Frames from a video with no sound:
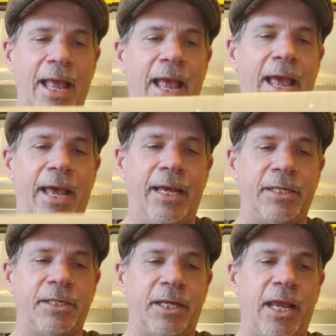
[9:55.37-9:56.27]

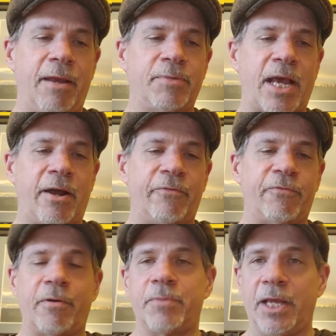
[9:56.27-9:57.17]
and it came down
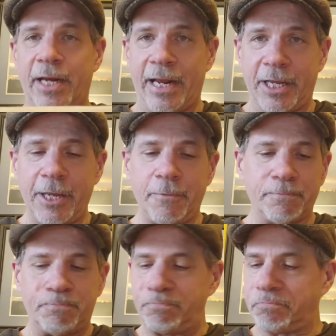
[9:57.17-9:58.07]
from
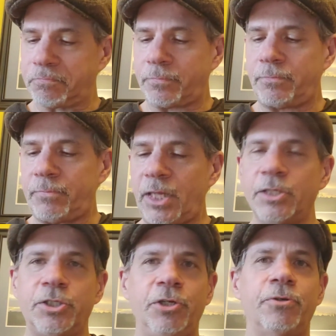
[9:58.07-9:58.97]
Connecticut
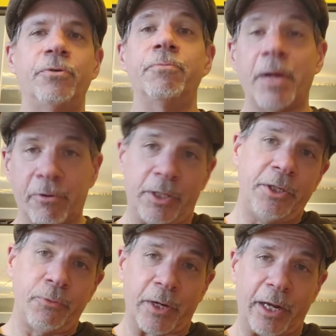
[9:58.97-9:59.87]
to
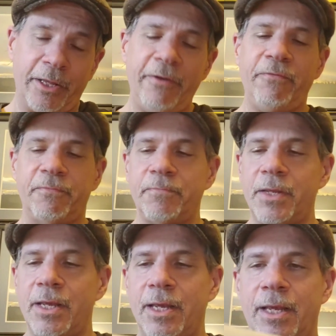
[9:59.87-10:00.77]
Maryland, where I live.
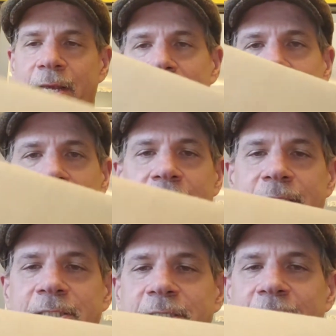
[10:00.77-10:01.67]
And